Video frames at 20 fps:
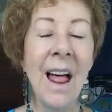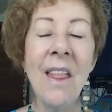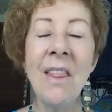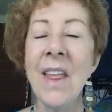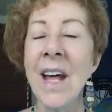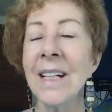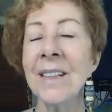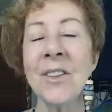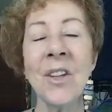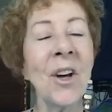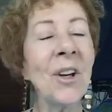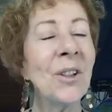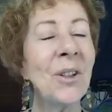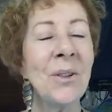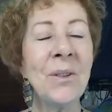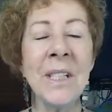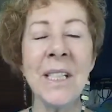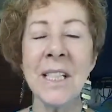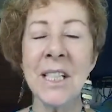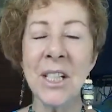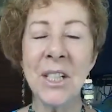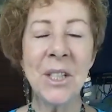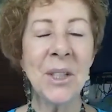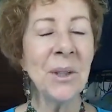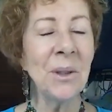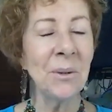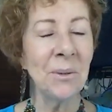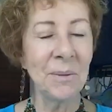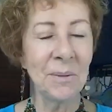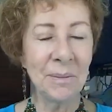That's all you need to
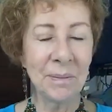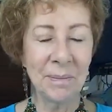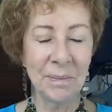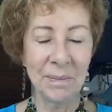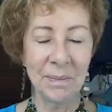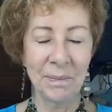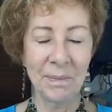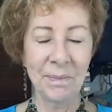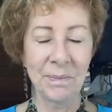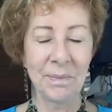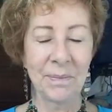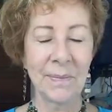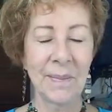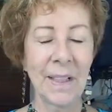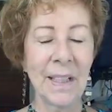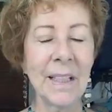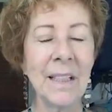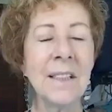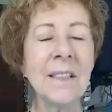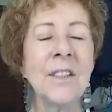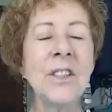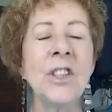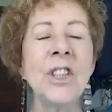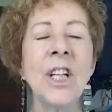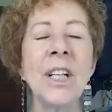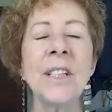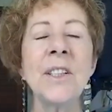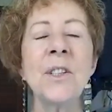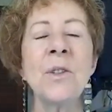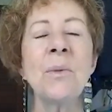do.
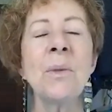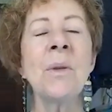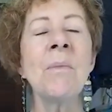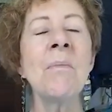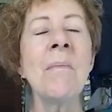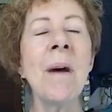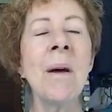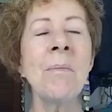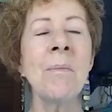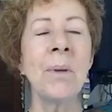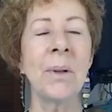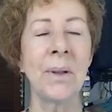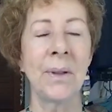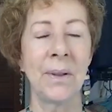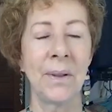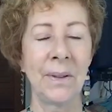Just remember.